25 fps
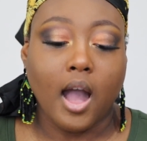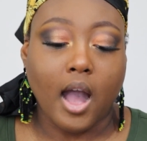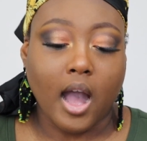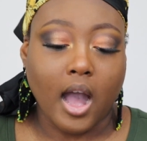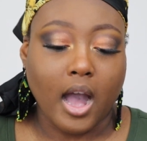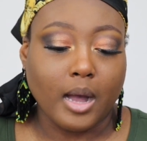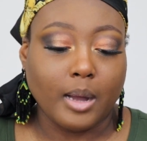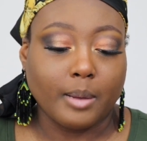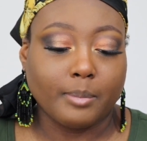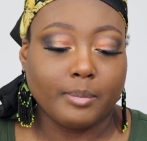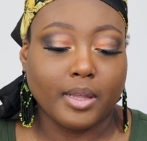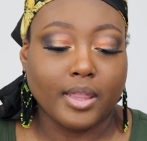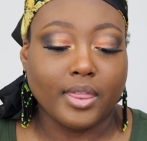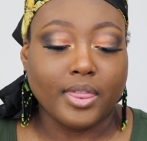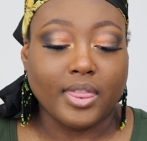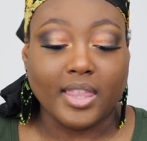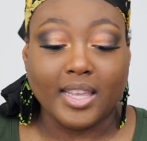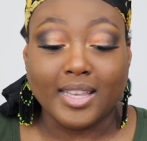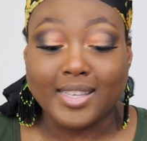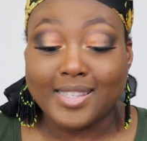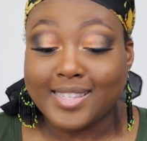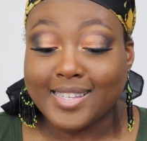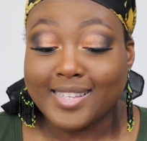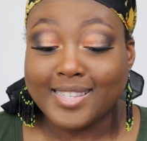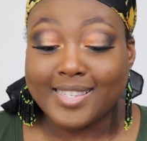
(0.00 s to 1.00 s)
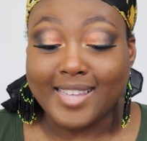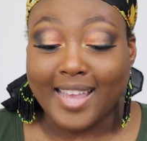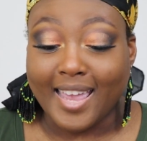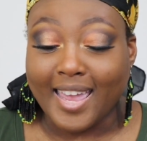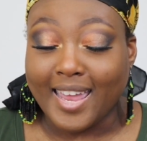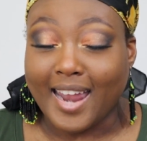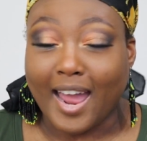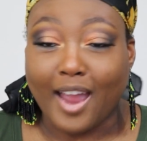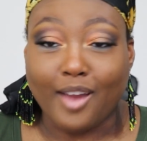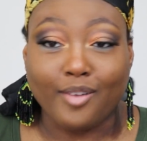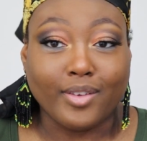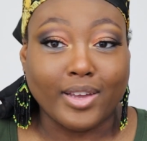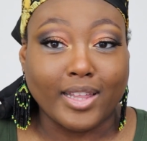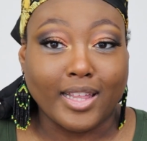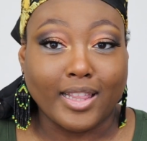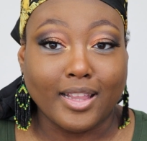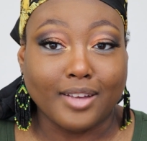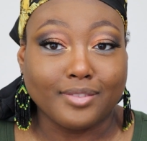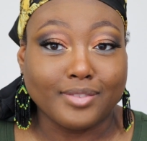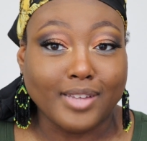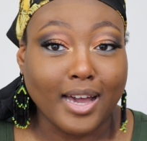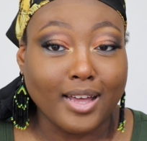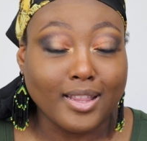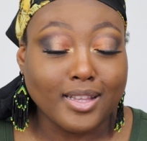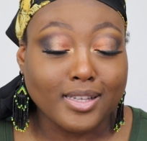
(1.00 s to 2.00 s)
This is it. I really
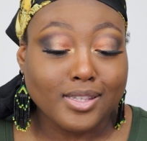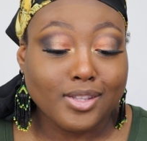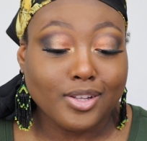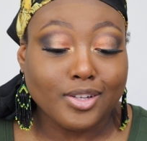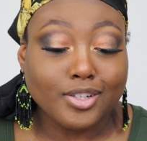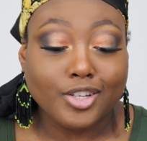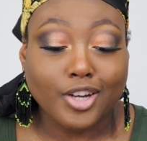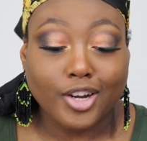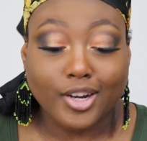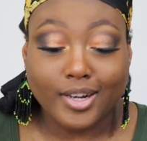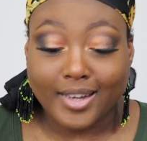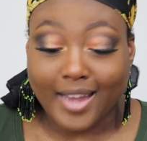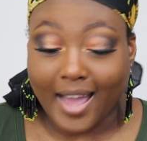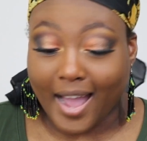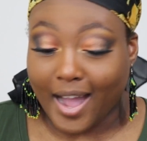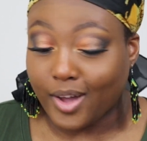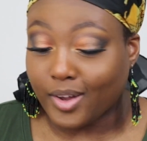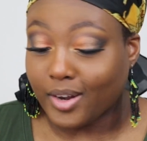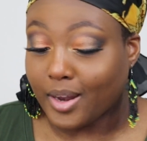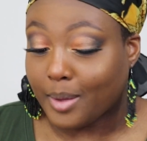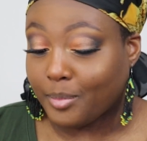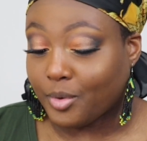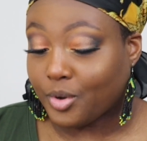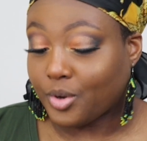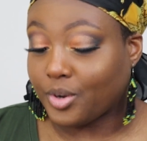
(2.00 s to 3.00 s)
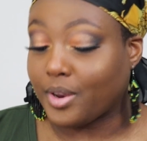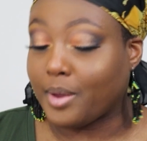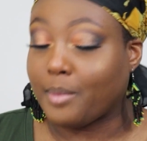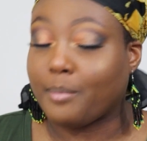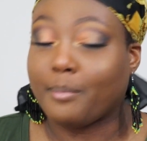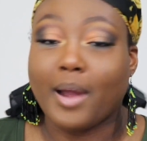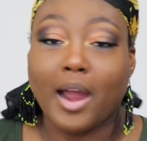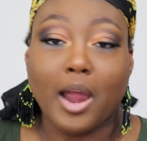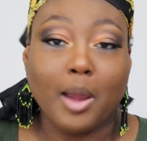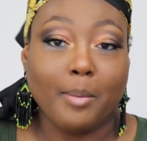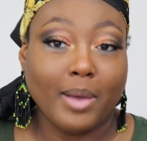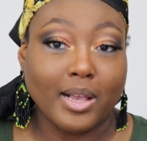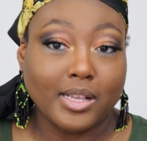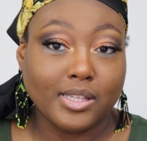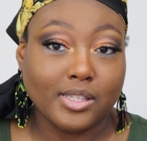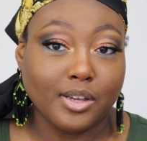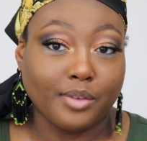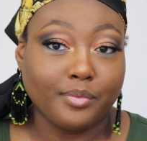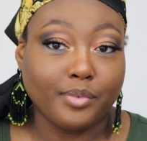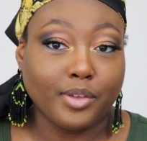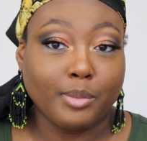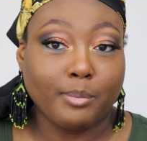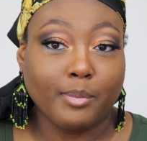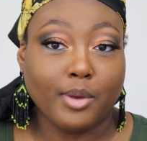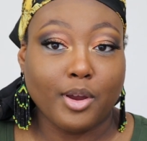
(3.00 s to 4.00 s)
loved how this look turned out. I'm going to admire
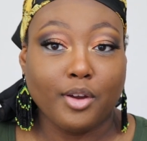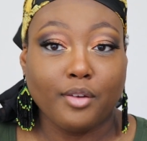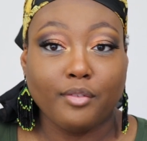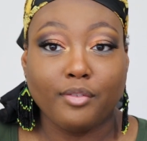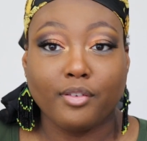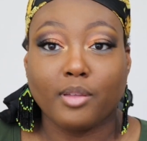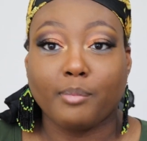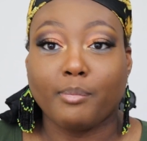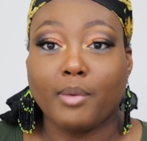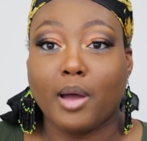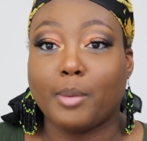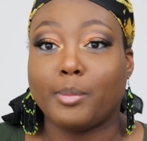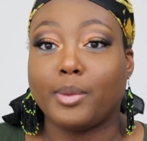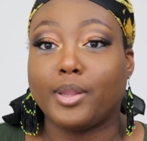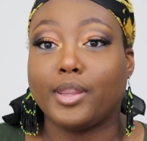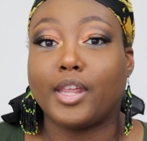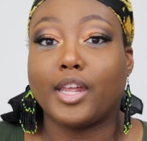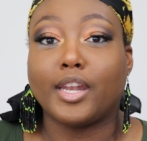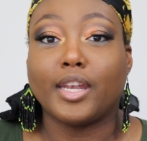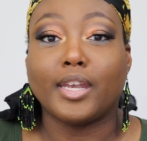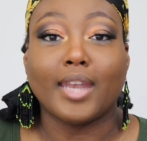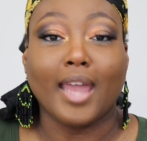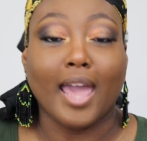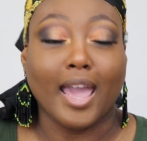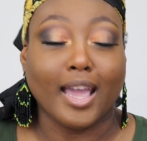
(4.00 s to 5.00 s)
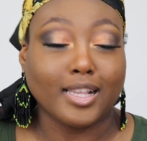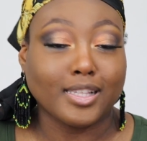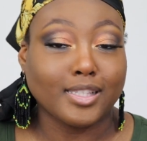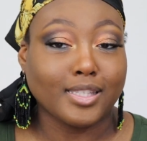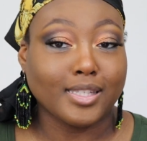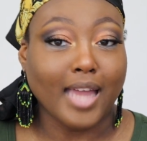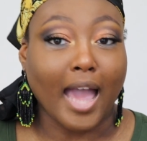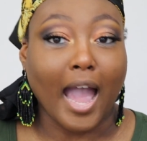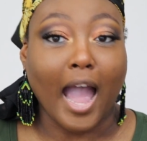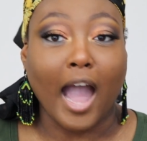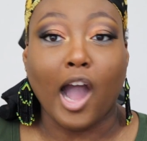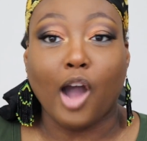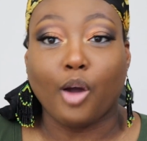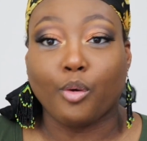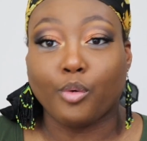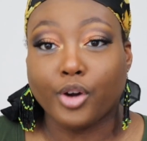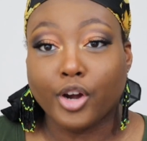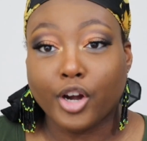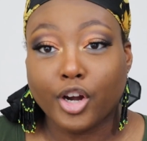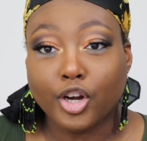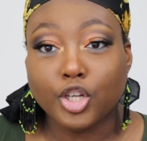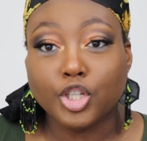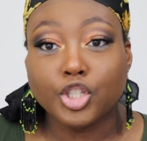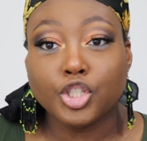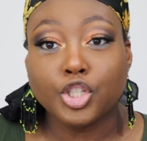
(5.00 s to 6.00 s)
myself in the mirror for probably the next
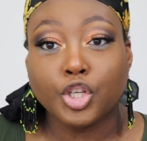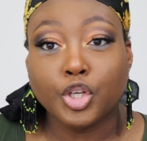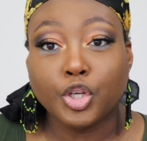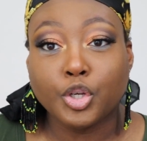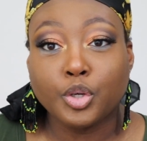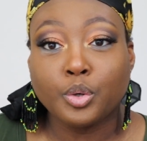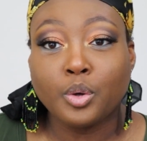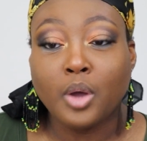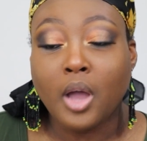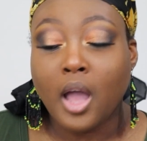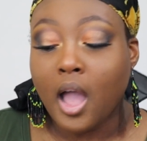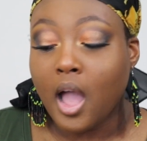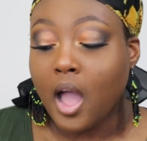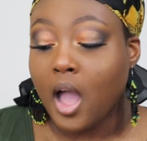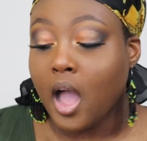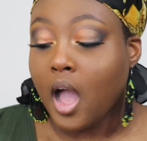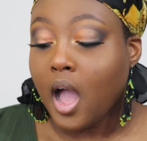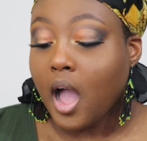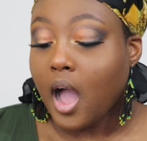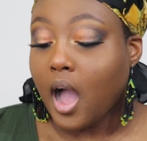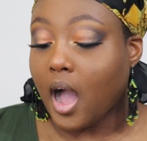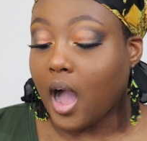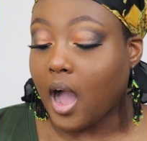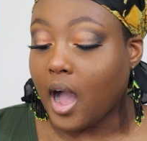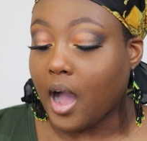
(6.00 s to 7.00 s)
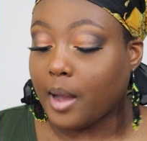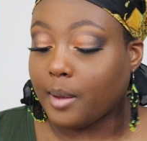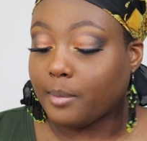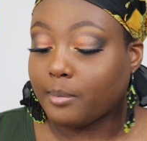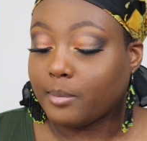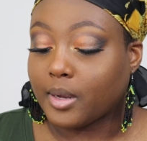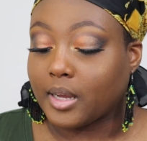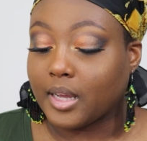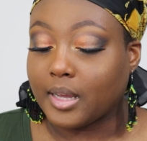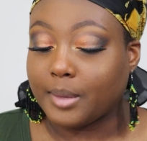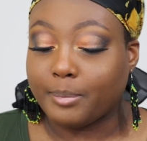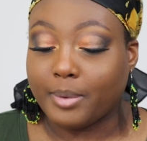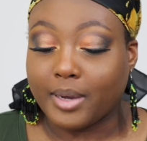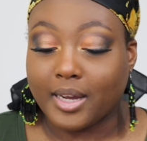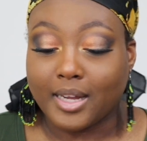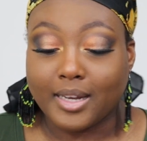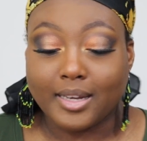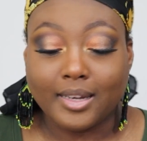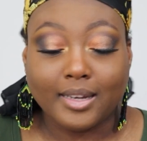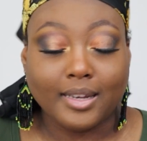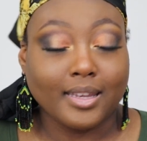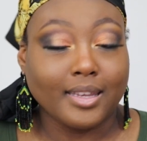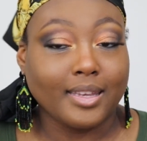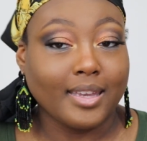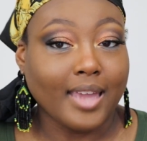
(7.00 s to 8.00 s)
hour or 2.
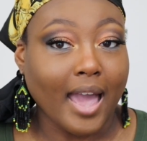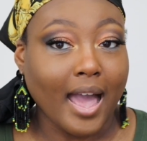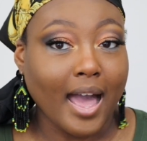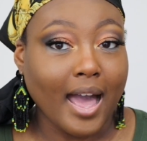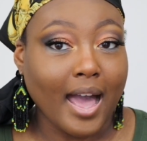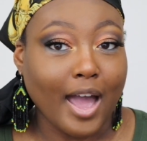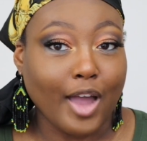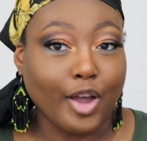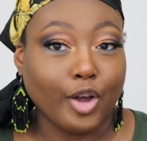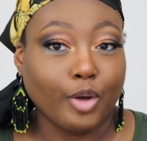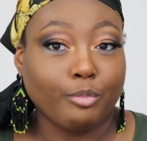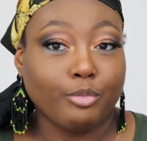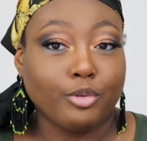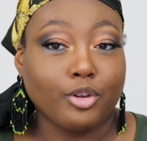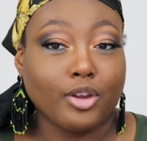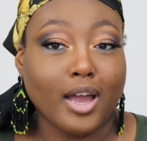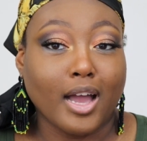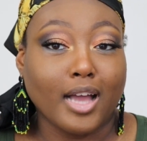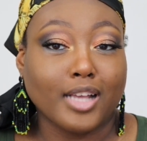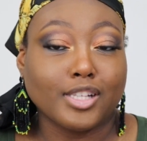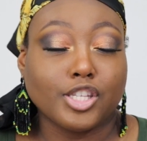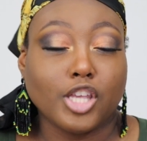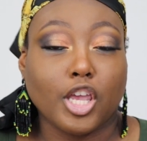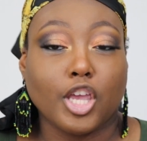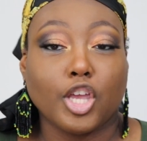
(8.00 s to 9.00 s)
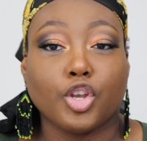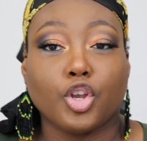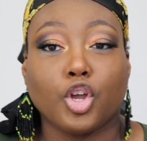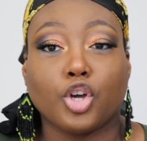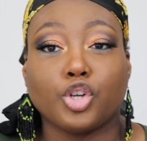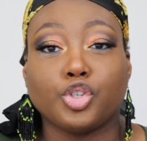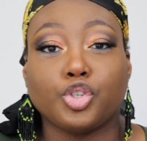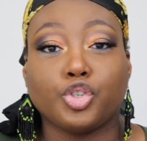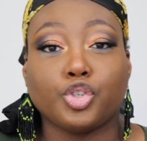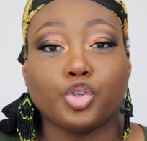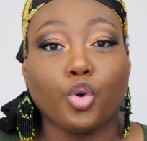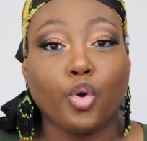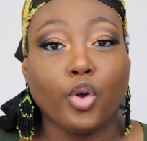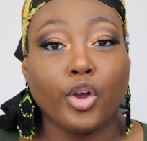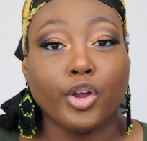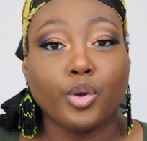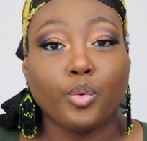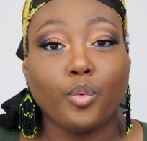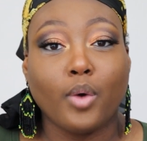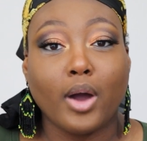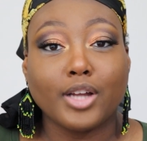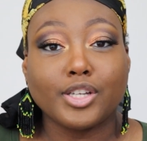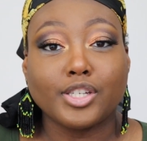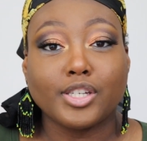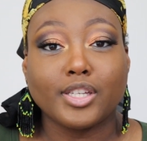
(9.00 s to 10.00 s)
But yeah, I hope you guys enjoyed
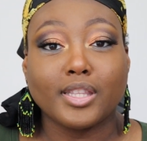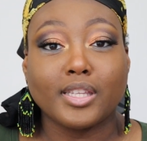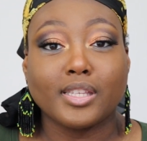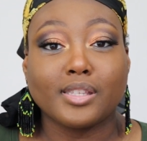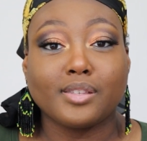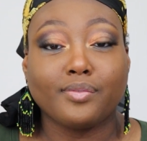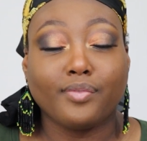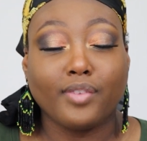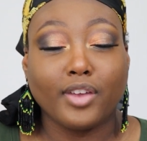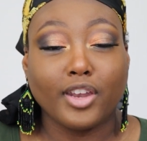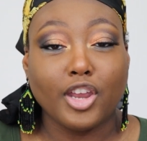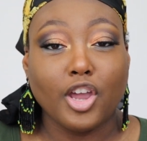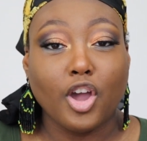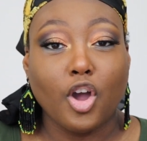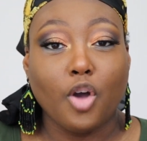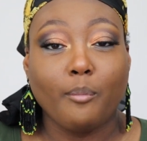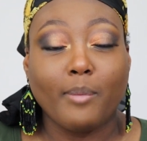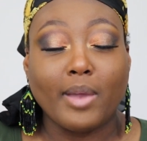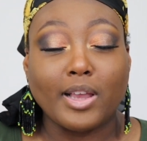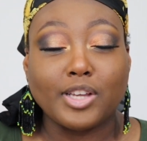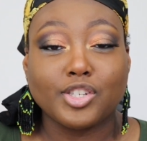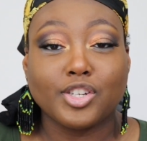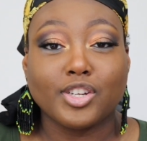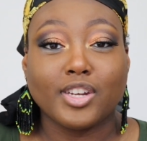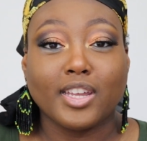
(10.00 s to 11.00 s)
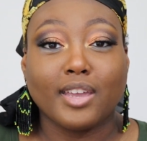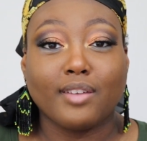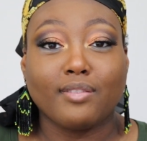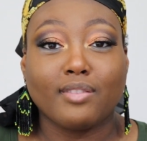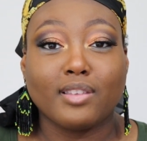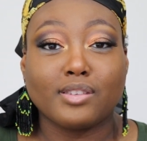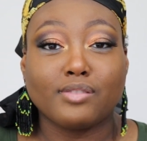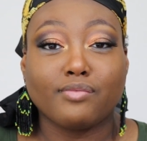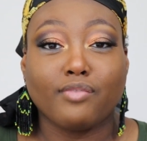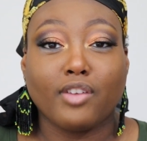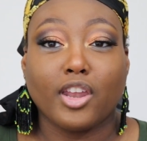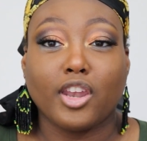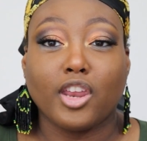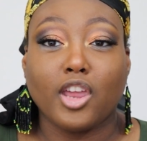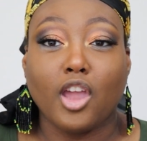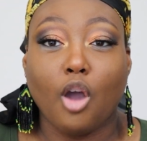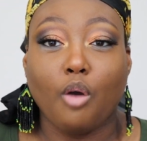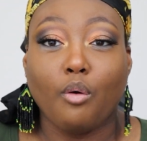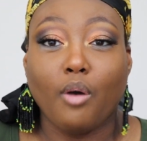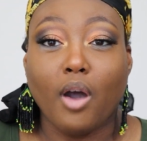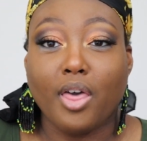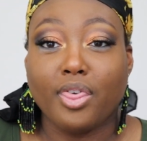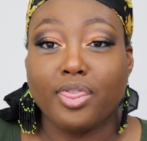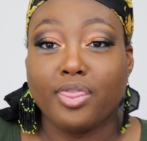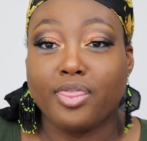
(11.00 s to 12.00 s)
watching this video. Make sure to give this
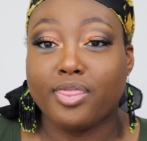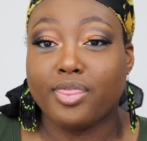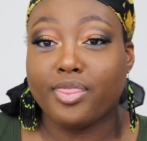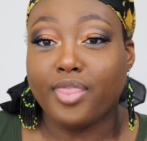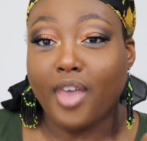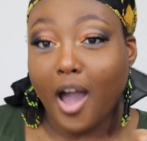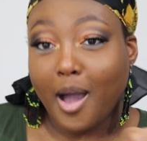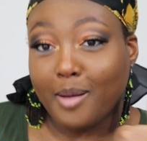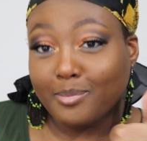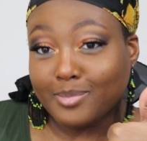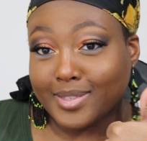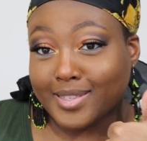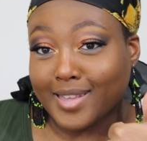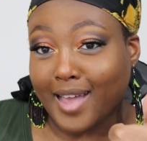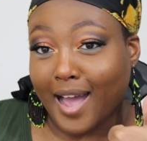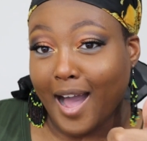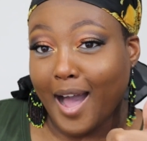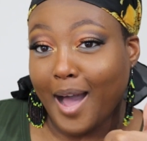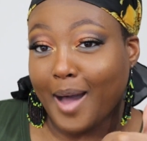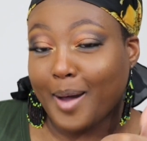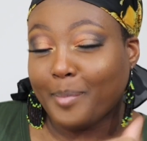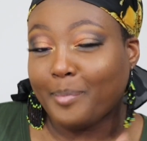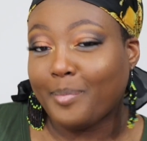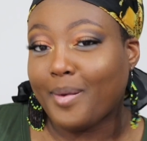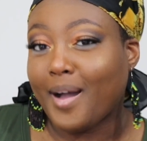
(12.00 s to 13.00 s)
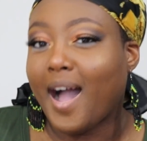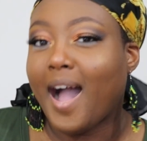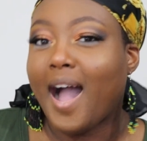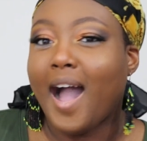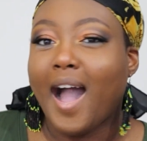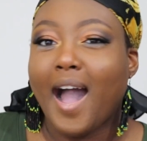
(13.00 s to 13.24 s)
video a thumbs up.